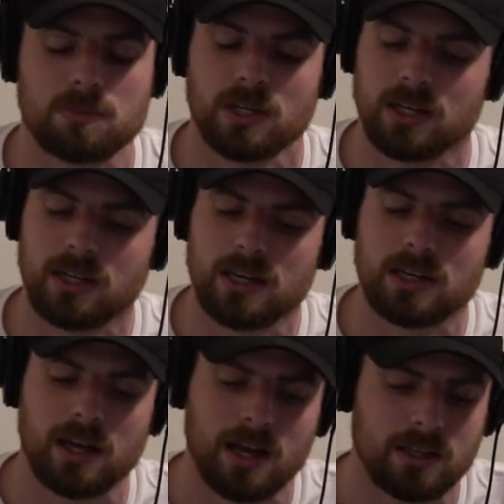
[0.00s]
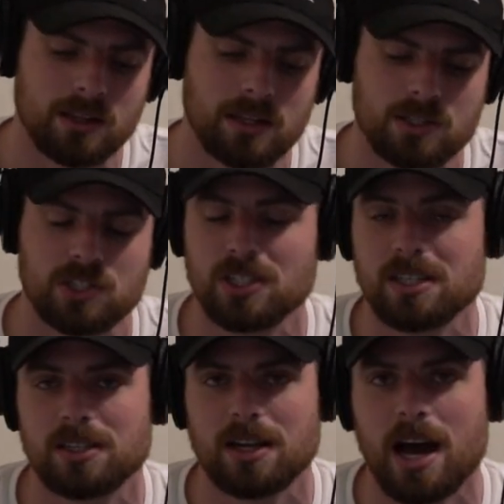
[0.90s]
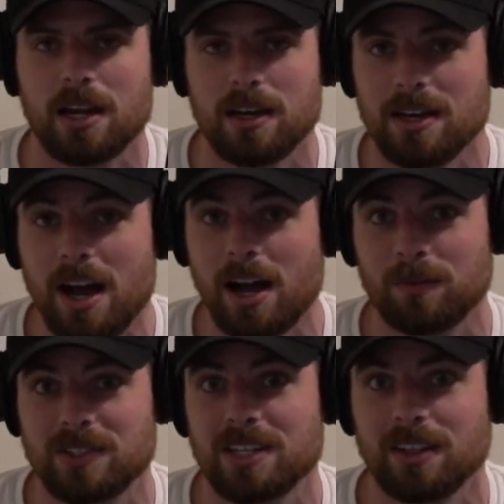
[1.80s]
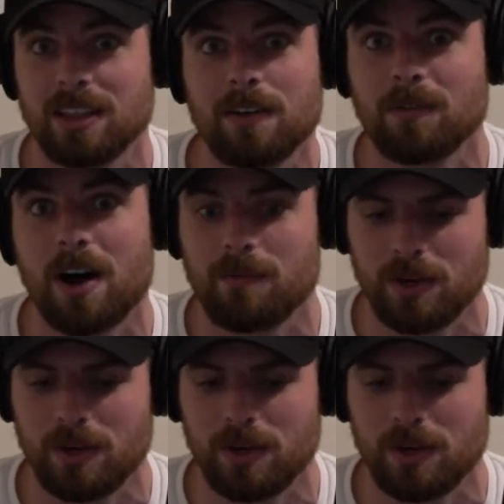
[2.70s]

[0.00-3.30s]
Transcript: But again, that's just not enough to live off